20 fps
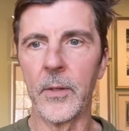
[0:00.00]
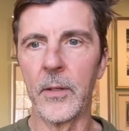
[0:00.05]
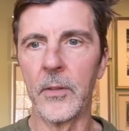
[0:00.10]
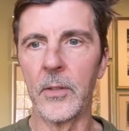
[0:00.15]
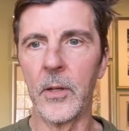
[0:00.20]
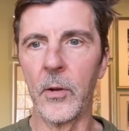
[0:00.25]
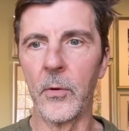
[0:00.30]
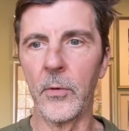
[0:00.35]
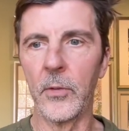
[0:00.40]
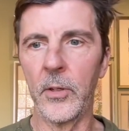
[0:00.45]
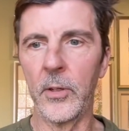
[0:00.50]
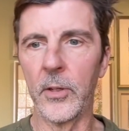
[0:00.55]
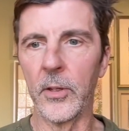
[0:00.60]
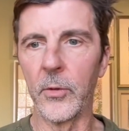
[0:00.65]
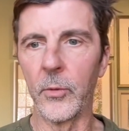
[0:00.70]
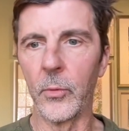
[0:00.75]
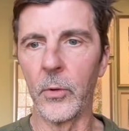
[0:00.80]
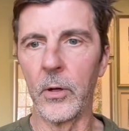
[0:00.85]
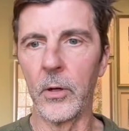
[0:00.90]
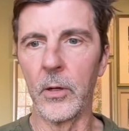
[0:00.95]
Don't do
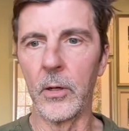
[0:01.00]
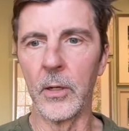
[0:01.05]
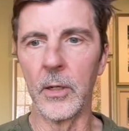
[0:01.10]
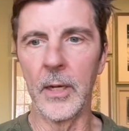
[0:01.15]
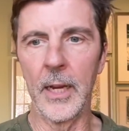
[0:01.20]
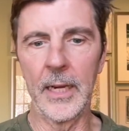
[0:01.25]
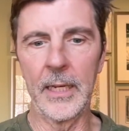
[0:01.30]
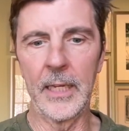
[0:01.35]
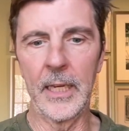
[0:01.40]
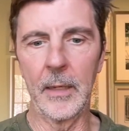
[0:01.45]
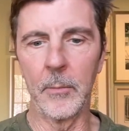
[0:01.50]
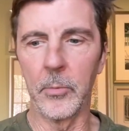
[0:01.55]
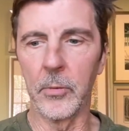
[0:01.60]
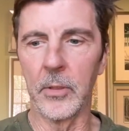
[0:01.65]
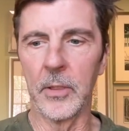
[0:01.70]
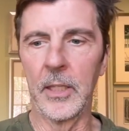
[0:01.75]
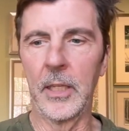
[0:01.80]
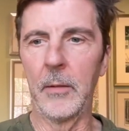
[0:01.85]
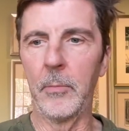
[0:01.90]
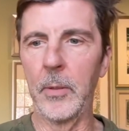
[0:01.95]
this wrong. I can't
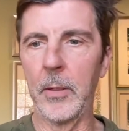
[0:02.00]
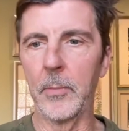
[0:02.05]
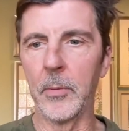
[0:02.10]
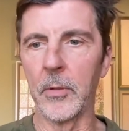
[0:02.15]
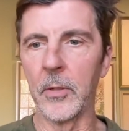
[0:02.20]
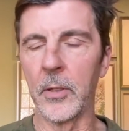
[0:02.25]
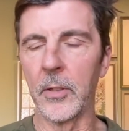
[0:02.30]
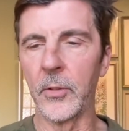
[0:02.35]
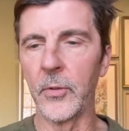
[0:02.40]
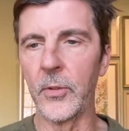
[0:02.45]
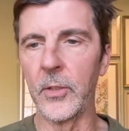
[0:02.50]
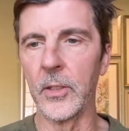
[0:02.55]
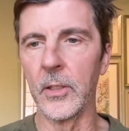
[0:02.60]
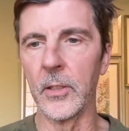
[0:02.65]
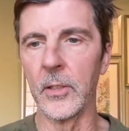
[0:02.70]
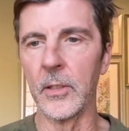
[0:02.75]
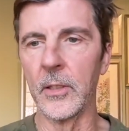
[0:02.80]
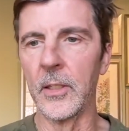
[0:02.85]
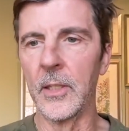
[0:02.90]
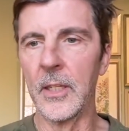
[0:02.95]
believe people are still